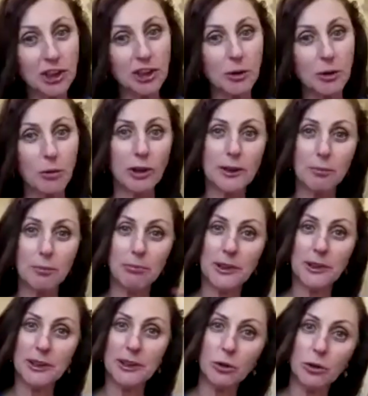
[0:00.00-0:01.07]
She was
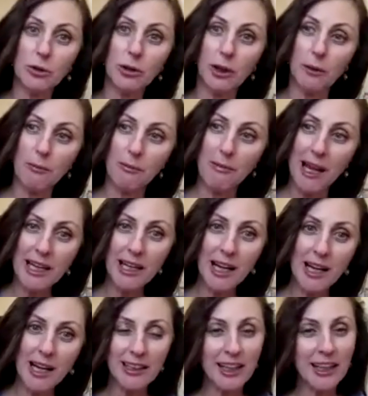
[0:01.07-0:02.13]

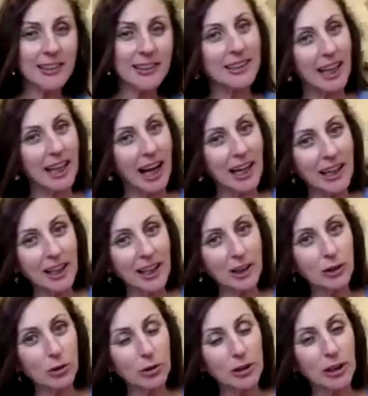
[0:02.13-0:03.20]
making things, selling
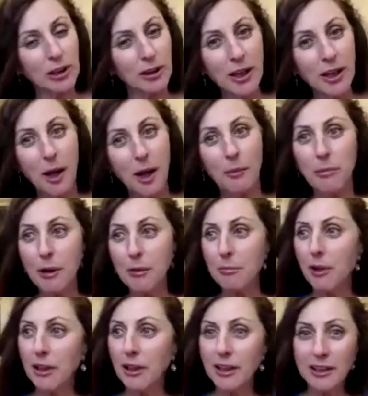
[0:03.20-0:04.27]
to the
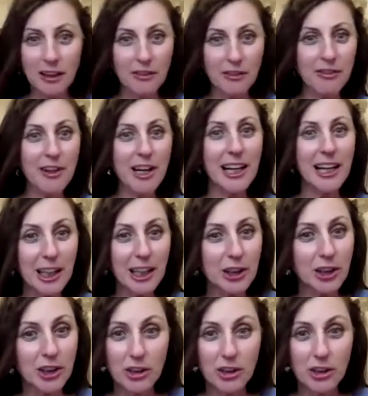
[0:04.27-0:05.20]
people in the village.